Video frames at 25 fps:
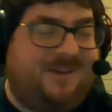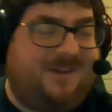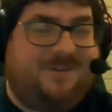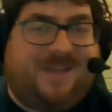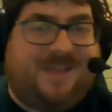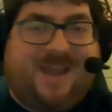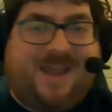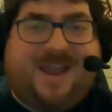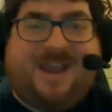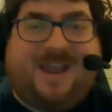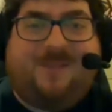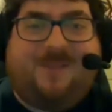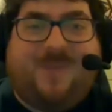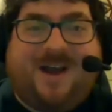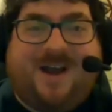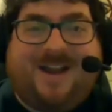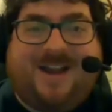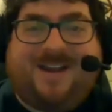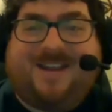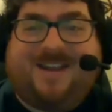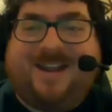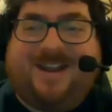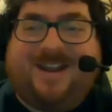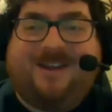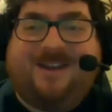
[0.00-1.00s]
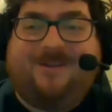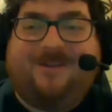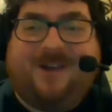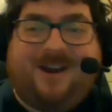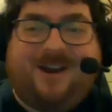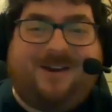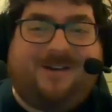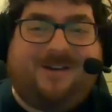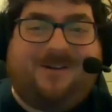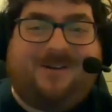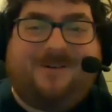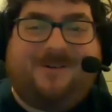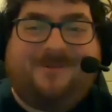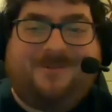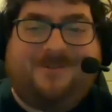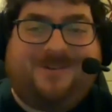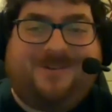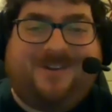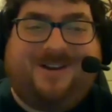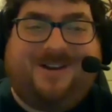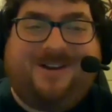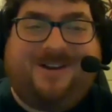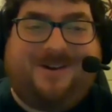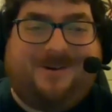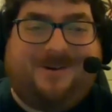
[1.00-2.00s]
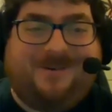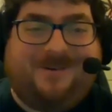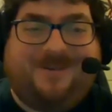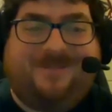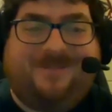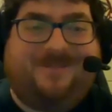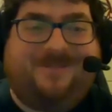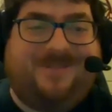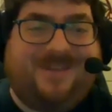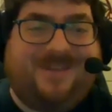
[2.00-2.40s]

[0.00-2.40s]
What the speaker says: hey Mike, hey Grego, you know, and